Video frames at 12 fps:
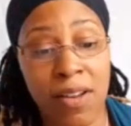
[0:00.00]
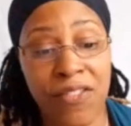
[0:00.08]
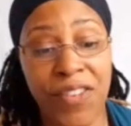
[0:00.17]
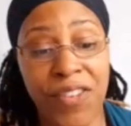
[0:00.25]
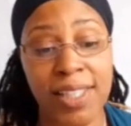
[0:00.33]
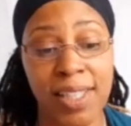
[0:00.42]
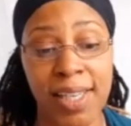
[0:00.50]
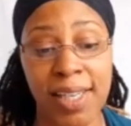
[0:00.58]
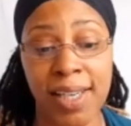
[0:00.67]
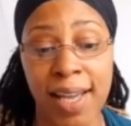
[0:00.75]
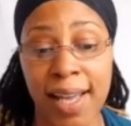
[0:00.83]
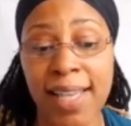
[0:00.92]

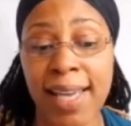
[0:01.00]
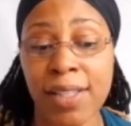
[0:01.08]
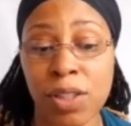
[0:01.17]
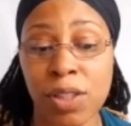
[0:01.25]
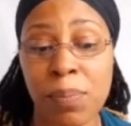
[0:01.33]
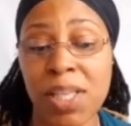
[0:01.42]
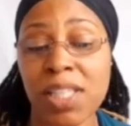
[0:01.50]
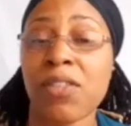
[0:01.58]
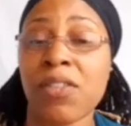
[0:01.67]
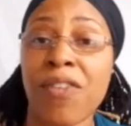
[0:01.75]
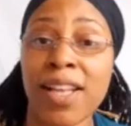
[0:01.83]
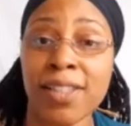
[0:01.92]
fixing a date to meet a
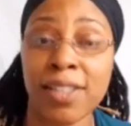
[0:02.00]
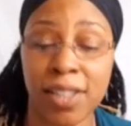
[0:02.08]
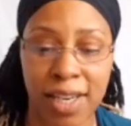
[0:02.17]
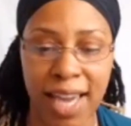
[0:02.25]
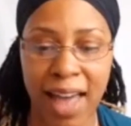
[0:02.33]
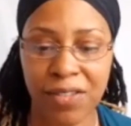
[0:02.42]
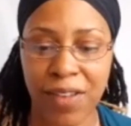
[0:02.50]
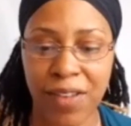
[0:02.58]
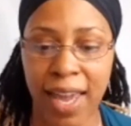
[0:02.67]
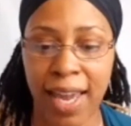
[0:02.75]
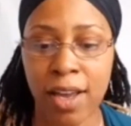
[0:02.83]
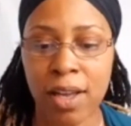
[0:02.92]
friend at a
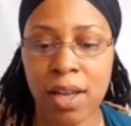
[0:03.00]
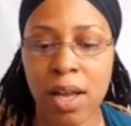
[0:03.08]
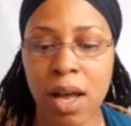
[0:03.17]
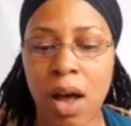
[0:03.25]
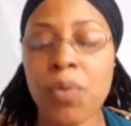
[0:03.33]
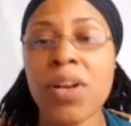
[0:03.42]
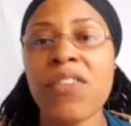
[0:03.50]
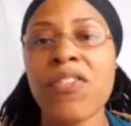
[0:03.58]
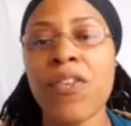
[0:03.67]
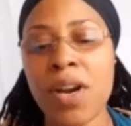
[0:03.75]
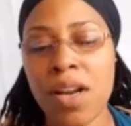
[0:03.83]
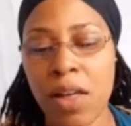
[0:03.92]
cafe, only
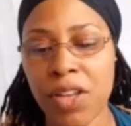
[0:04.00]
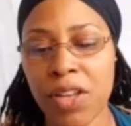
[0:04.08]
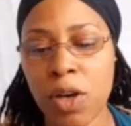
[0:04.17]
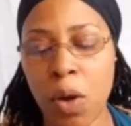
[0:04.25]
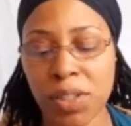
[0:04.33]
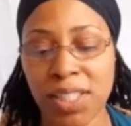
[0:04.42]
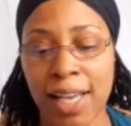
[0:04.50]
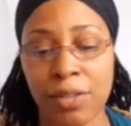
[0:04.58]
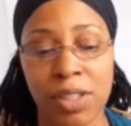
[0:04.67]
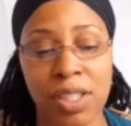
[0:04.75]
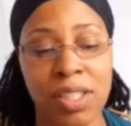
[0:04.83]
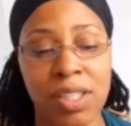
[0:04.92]
for another
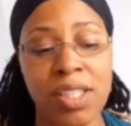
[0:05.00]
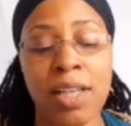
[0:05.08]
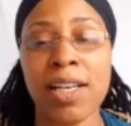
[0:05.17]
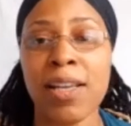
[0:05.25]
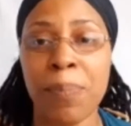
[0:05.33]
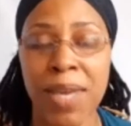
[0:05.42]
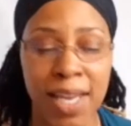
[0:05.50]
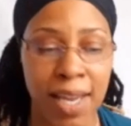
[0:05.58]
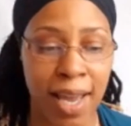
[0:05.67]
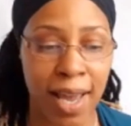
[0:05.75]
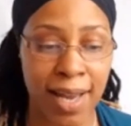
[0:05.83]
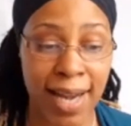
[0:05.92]
lockdown to suddenly
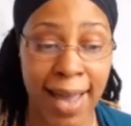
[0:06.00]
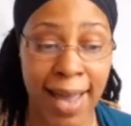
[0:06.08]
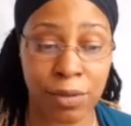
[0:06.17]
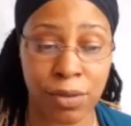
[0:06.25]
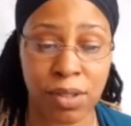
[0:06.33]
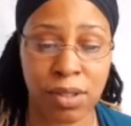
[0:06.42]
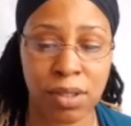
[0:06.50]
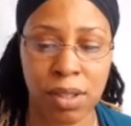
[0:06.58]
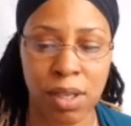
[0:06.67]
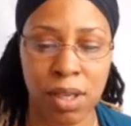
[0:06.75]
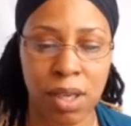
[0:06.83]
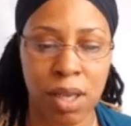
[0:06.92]
be announced,
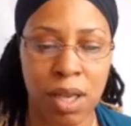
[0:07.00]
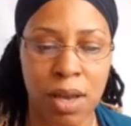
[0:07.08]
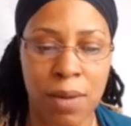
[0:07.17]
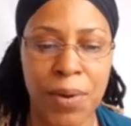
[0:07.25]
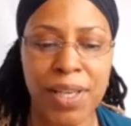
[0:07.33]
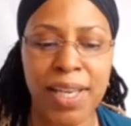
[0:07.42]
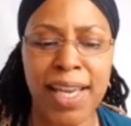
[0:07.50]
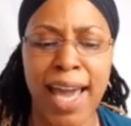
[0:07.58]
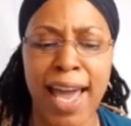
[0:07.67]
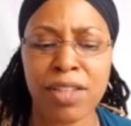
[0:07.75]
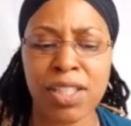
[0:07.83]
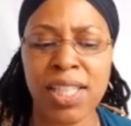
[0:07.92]
bringing
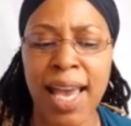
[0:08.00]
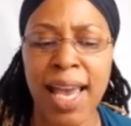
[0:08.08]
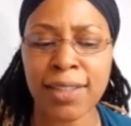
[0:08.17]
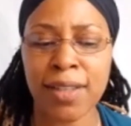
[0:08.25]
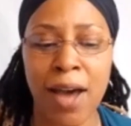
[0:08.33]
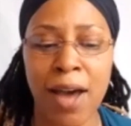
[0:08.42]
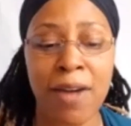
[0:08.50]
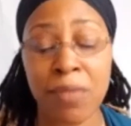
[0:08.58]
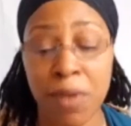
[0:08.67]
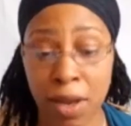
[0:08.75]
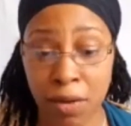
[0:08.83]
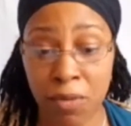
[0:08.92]
our
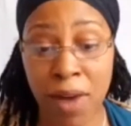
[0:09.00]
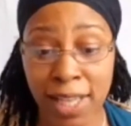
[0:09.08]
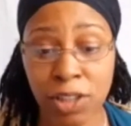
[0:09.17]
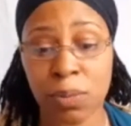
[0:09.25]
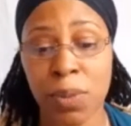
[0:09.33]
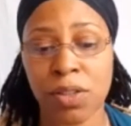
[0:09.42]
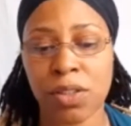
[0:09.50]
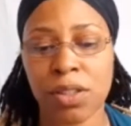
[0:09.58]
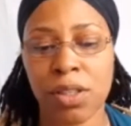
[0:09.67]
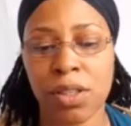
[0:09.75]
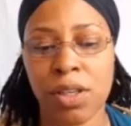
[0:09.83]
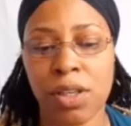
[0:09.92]

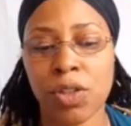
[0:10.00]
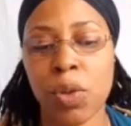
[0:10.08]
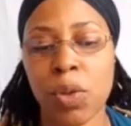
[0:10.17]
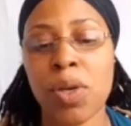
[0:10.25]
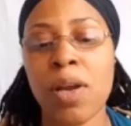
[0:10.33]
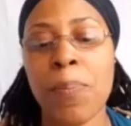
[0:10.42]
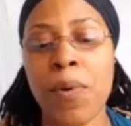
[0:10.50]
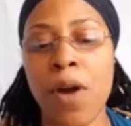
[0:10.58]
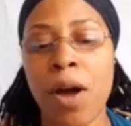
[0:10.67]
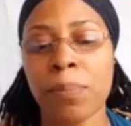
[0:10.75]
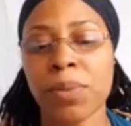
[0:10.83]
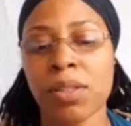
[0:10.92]
arrangements to an
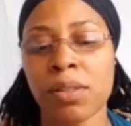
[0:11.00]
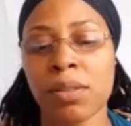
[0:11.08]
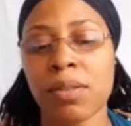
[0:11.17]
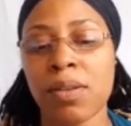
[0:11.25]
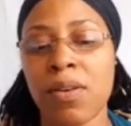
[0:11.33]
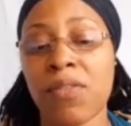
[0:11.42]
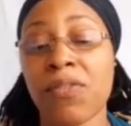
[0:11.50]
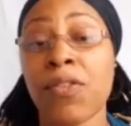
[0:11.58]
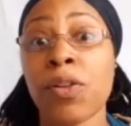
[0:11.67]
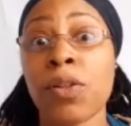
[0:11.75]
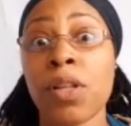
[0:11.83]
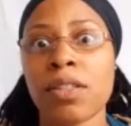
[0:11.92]
abrupt
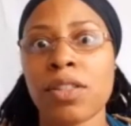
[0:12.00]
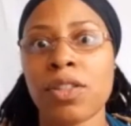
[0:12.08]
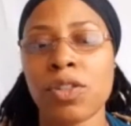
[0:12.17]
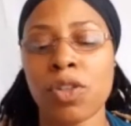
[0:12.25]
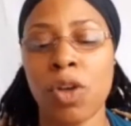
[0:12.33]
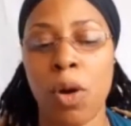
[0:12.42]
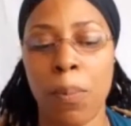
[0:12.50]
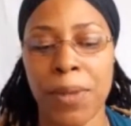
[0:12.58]
full stop.